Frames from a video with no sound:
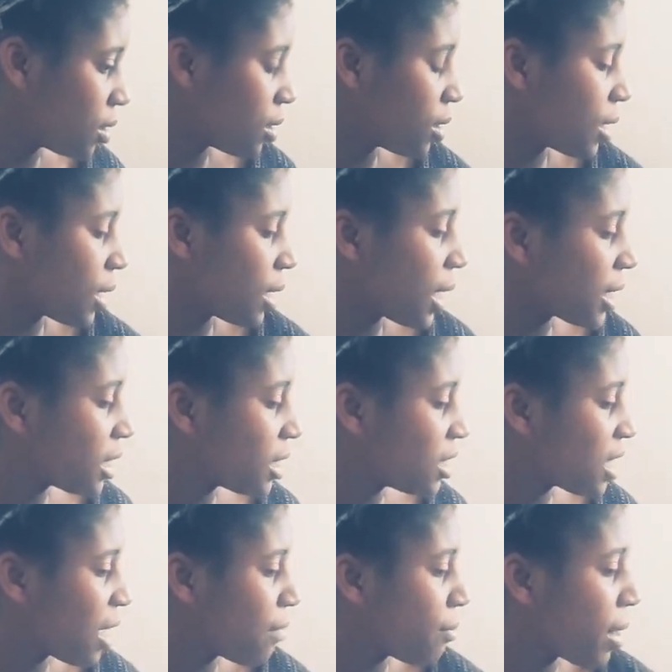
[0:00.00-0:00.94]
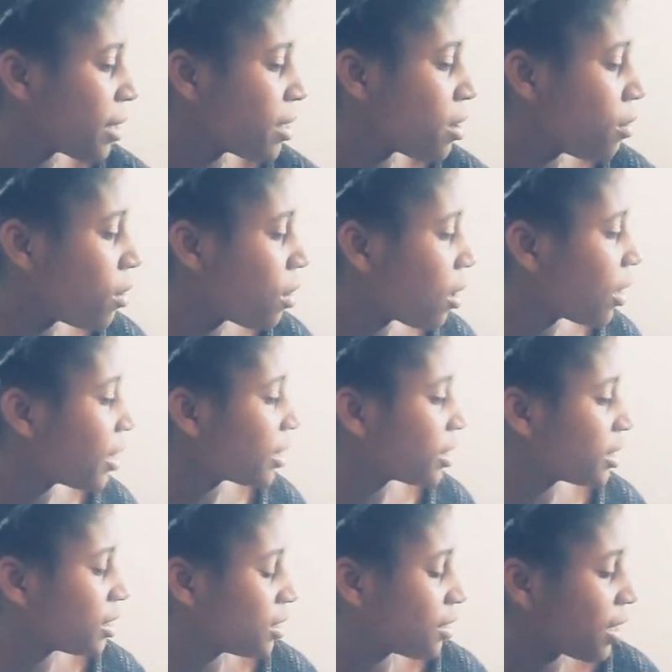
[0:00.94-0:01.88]
I like to save my note cards,
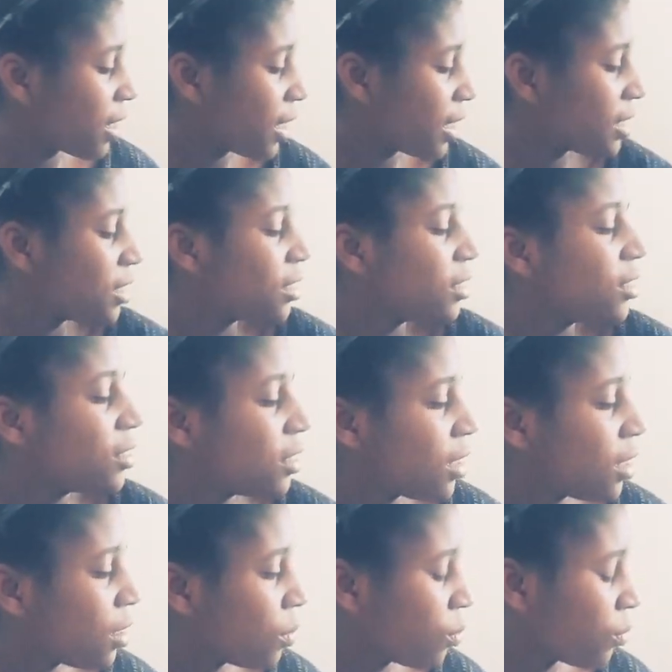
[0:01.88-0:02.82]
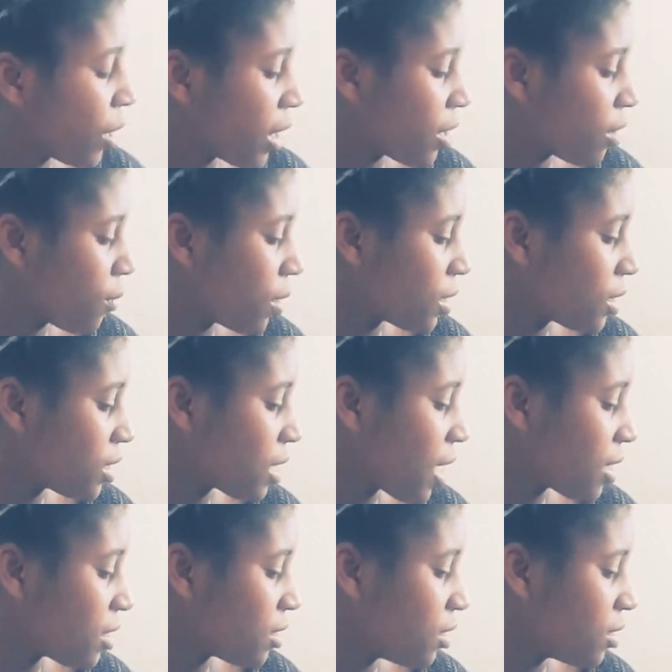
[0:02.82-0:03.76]
so I like to write on one
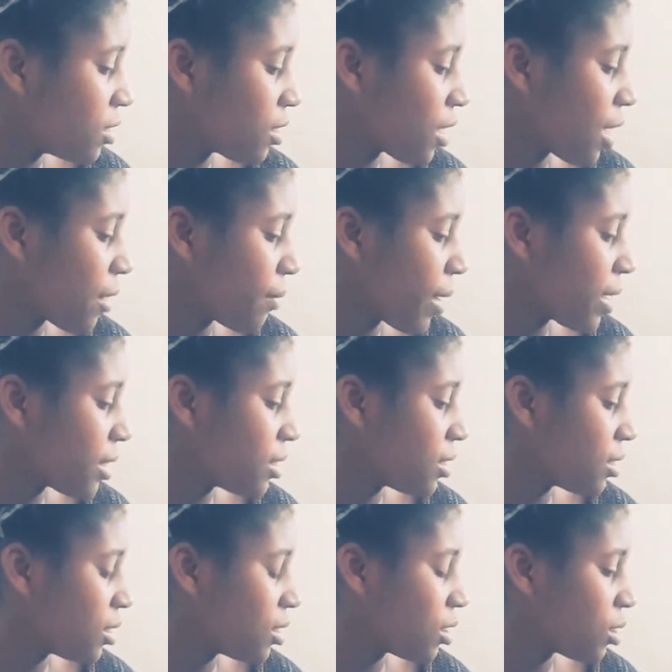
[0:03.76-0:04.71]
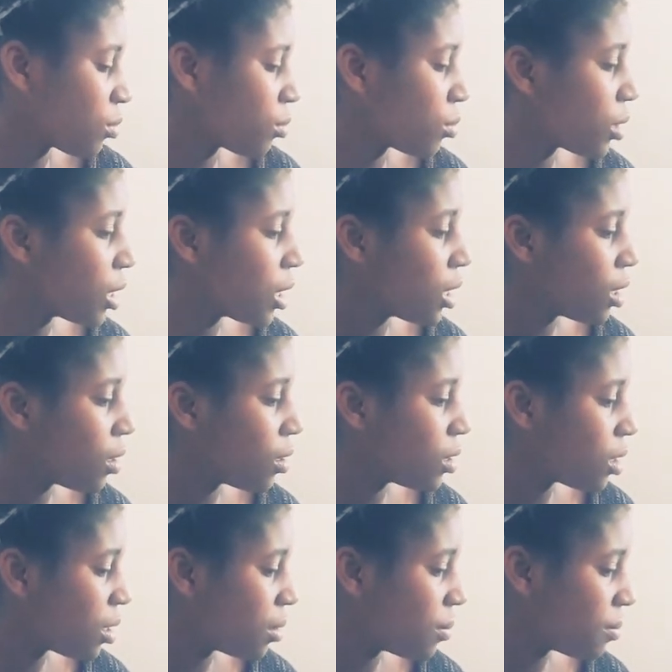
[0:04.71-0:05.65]
side. So usually I write three on
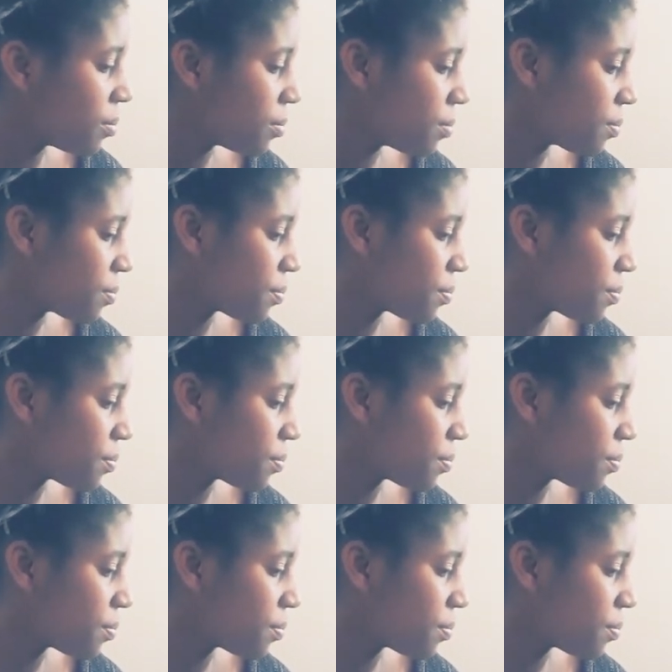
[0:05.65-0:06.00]
them.